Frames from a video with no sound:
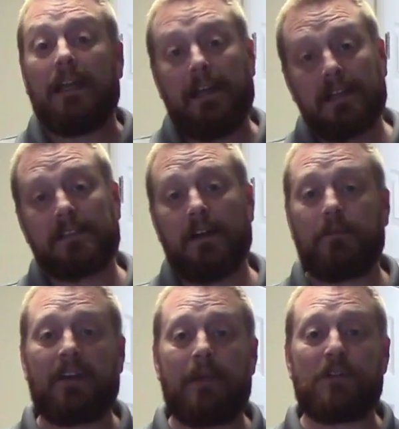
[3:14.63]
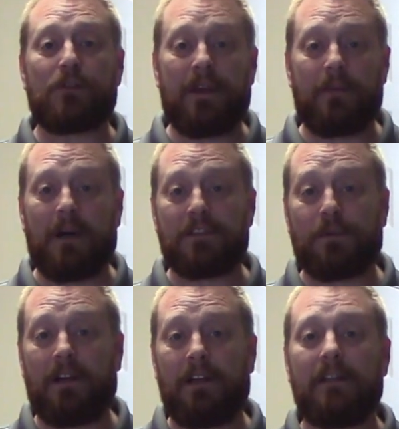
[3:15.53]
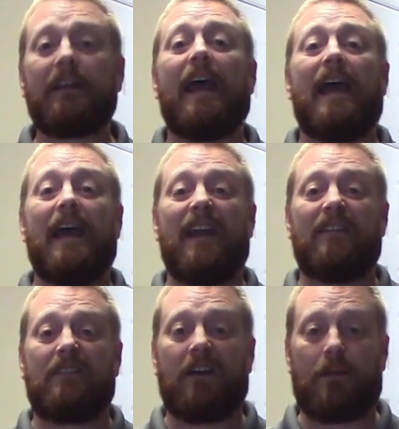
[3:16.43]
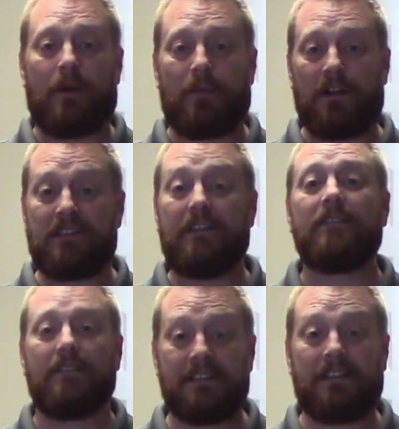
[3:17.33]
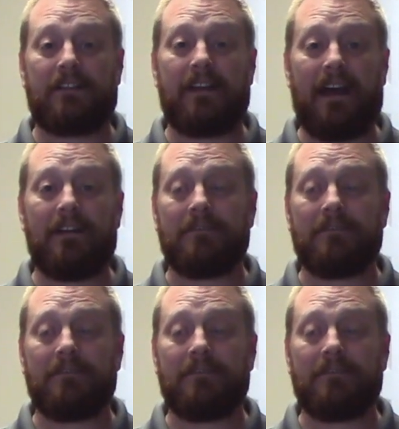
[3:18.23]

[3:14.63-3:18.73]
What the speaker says: Next up, time to shred the mozzarella and cut up our parsley. Let's get to that.